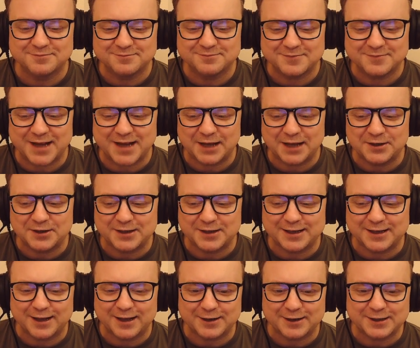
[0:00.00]
adding a
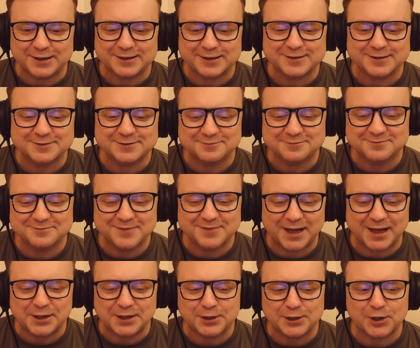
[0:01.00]
like,
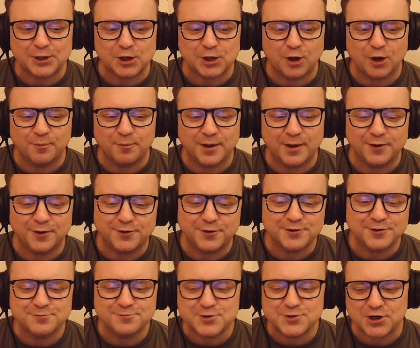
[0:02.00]
adding a comment,
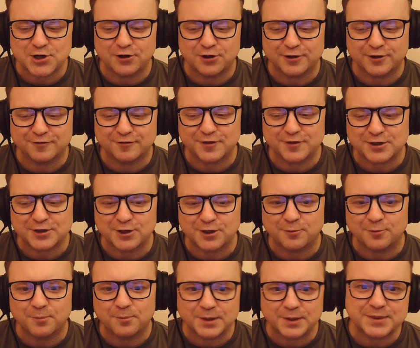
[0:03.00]
sharing the video.
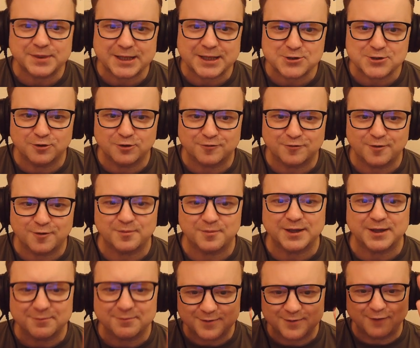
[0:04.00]
But that's all from
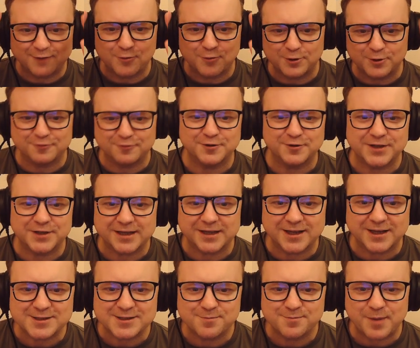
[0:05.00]
me. Have a wonderful day,
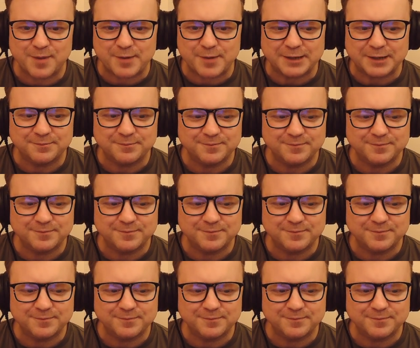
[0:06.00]
guys. Bye bye.